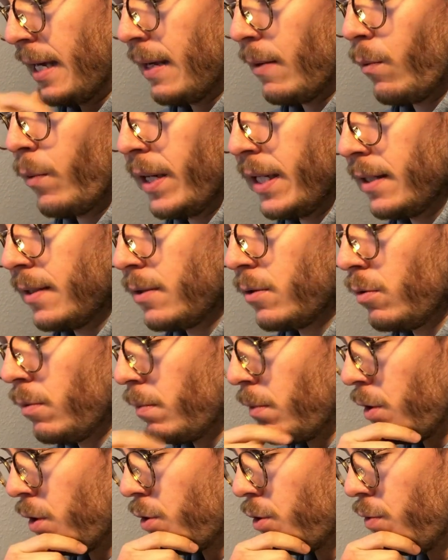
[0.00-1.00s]
I waited
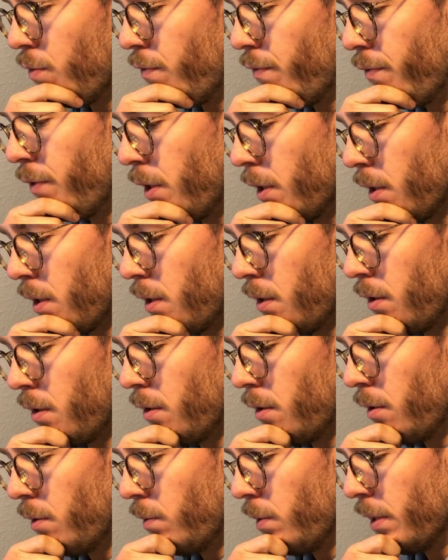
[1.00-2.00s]
too much to flood
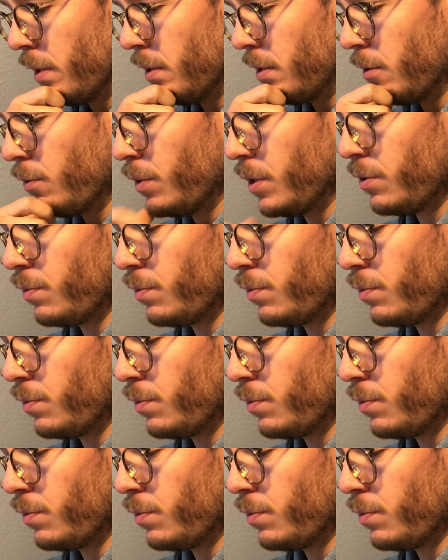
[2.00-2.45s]
the lowlands,